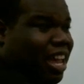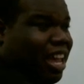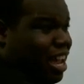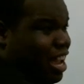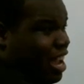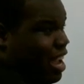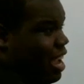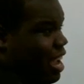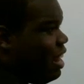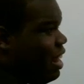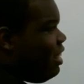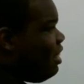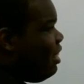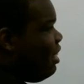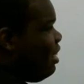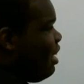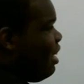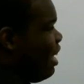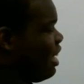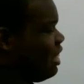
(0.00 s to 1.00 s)
and
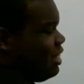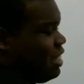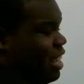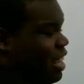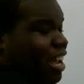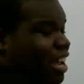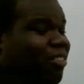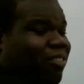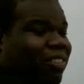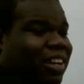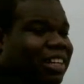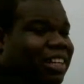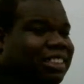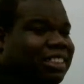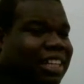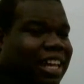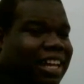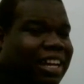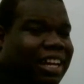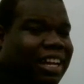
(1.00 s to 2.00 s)
like I said, what a
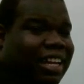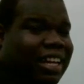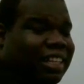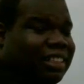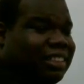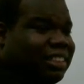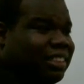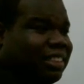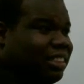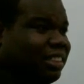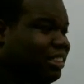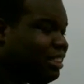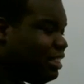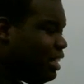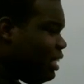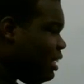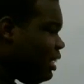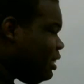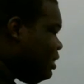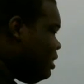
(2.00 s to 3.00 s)
set is
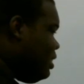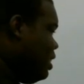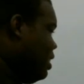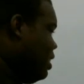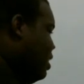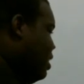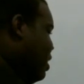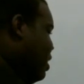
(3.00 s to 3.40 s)
just